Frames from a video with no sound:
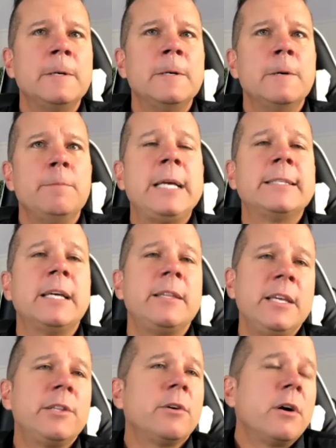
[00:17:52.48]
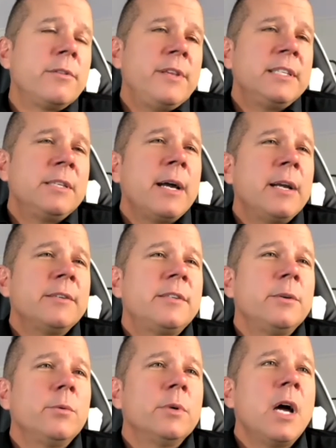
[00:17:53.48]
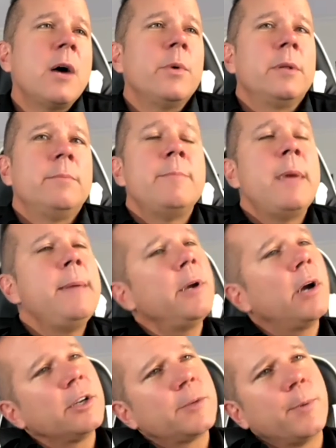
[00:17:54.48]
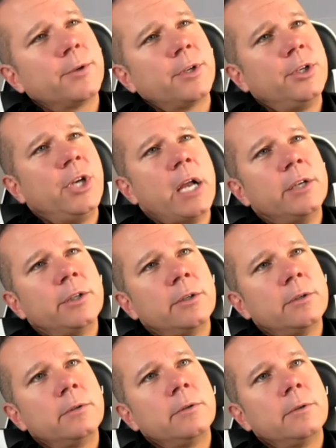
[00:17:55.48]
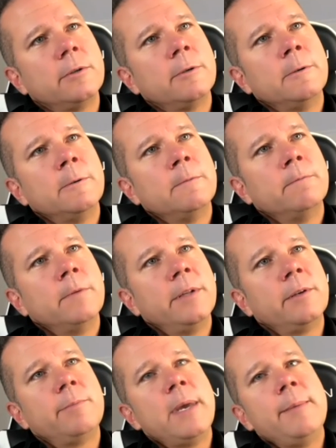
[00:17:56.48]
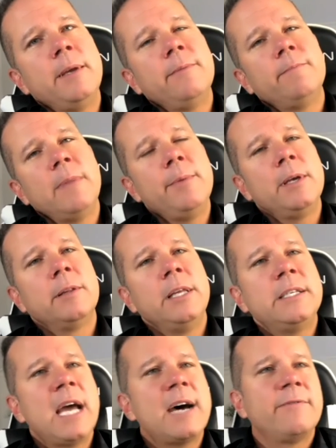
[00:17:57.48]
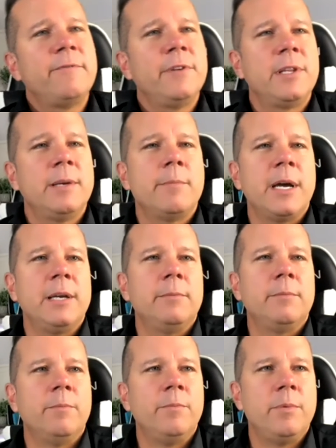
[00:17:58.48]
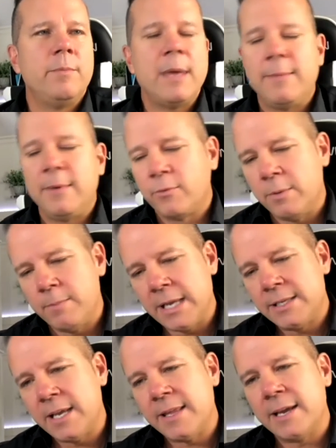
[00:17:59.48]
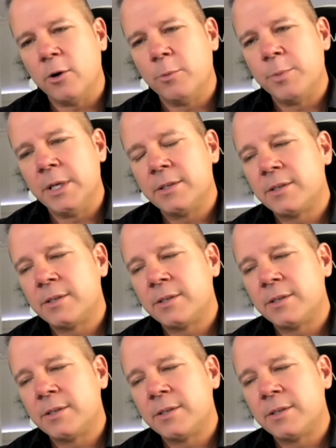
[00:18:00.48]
Because I think there are things about us that we're not, that maybe aren't supposed to change. And there's maybe at least half of it that might, maybe if we maintain that openness.